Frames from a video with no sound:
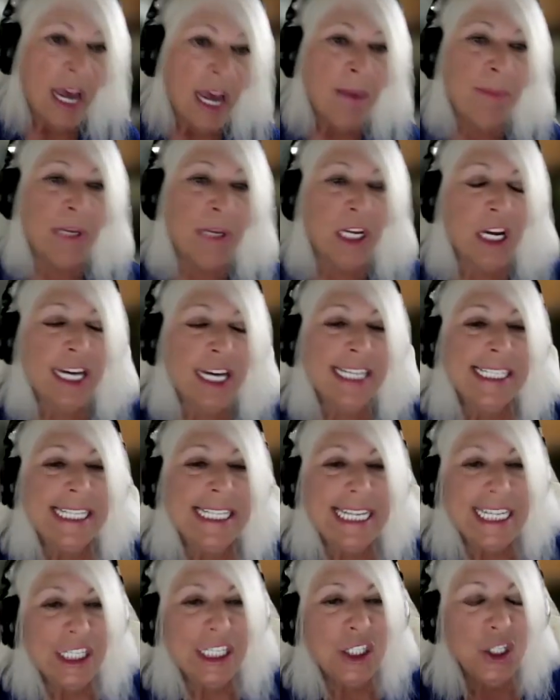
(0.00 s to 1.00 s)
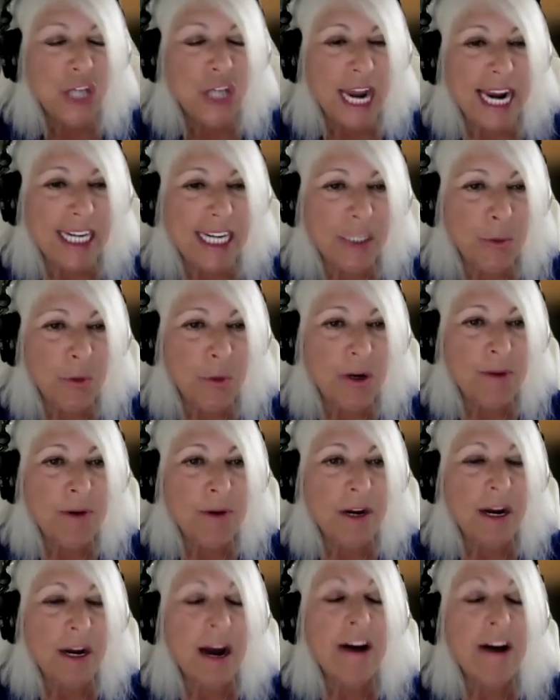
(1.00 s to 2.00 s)
because these checks were
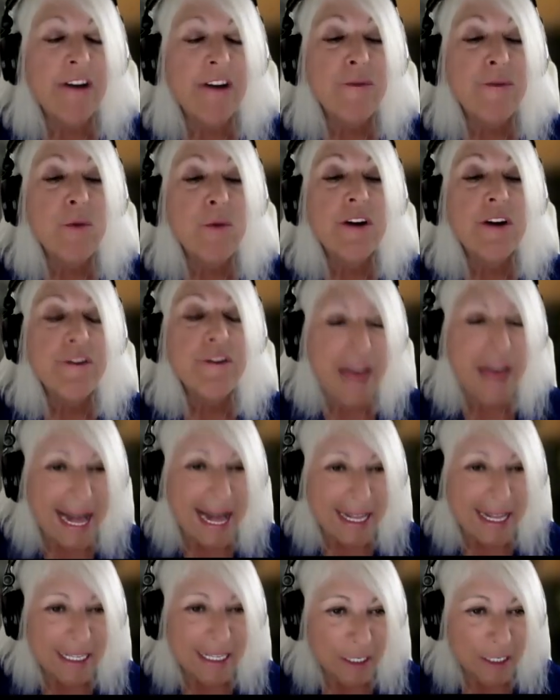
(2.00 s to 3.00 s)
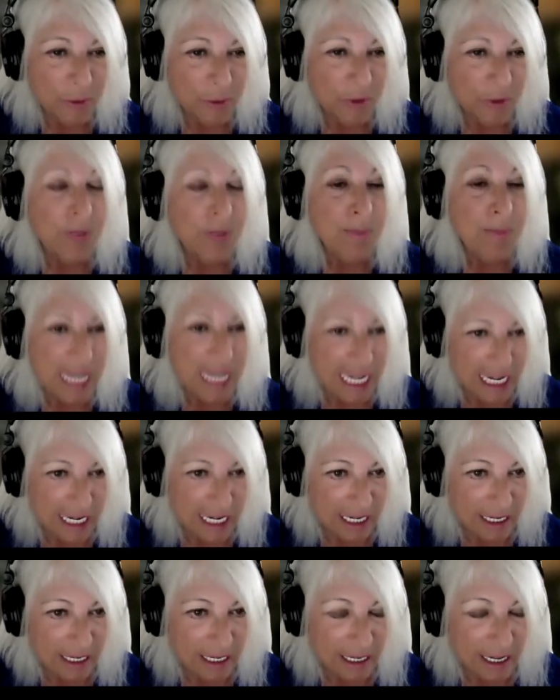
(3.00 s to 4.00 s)
of more value to
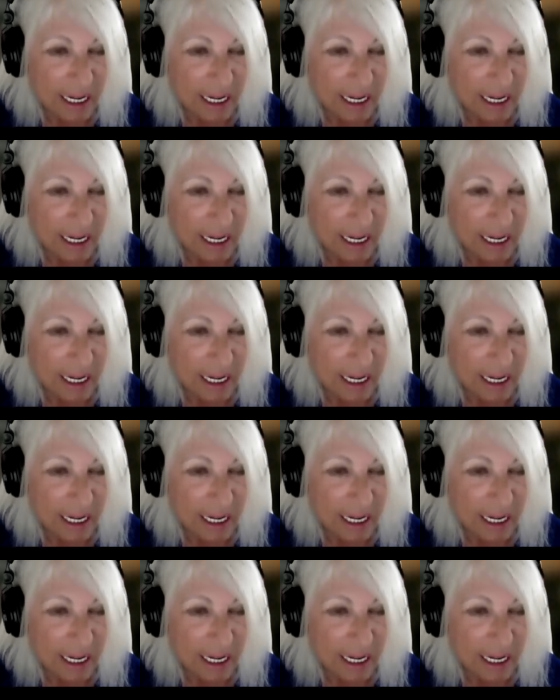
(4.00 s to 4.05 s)
me